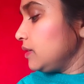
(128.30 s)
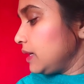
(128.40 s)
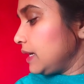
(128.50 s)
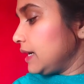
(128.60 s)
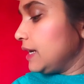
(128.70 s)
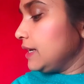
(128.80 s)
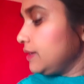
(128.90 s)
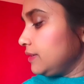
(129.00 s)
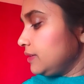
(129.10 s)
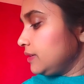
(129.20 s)
And
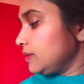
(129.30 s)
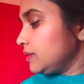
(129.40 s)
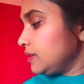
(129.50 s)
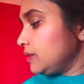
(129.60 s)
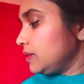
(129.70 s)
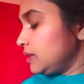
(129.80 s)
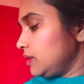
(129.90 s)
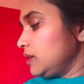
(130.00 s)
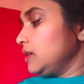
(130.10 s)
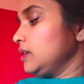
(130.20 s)

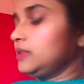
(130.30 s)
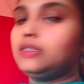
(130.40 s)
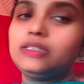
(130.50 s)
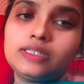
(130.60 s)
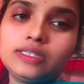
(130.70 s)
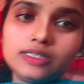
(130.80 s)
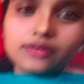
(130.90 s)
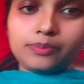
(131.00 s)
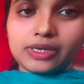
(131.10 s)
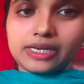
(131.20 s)
this is a
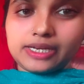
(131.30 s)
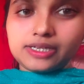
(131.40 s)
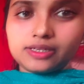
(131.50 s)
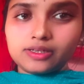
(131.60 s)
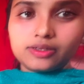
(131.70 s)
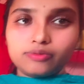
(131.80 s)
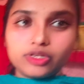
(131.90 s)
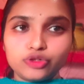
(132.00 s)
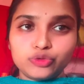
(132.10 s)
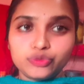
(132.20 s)
plate. We
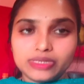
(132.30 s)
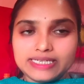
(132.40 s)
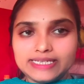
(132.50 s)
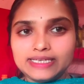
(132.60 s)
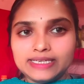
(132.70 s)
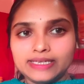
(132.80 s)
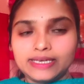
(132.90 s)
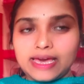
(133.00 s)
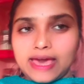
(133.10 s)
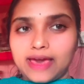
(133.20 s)
usually
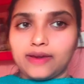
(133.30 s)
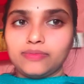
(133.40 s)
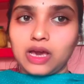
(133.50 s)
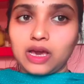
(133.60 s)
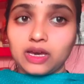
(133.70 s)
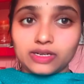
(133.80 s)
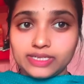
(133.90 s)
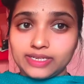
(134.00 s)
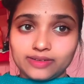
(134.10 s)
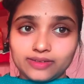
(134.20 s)
have our
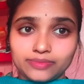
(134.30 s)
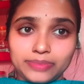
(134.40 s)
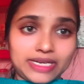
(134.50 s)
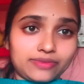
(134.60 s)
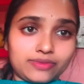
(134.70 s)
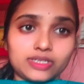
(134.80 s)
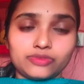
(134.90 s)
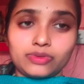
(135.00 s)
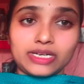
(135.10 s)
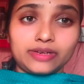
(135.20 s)
dinner, breakfast,
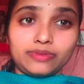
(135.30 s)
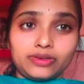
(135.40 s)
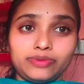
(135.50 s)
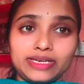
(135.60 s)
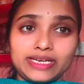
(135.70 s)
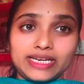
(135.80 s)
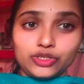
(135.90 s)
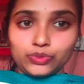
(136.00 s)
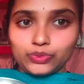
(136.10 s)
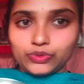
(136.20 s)
whatever we can
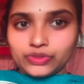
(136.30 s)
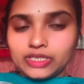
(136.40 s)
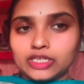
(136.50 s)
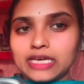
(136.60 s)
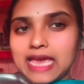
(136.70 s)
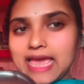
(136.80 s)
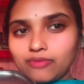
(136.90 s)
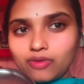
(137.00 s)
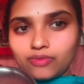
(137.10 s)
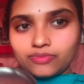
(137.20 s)
use help
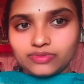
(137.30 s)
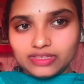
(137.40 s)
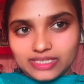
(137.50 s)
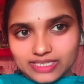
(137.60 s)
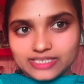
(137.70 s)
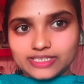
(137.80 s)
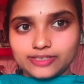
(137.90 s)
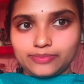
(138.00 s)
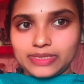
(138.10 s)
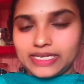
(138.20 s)
of this
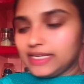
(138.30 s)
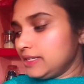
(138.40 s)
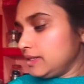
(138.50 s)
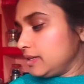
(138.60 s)
plate.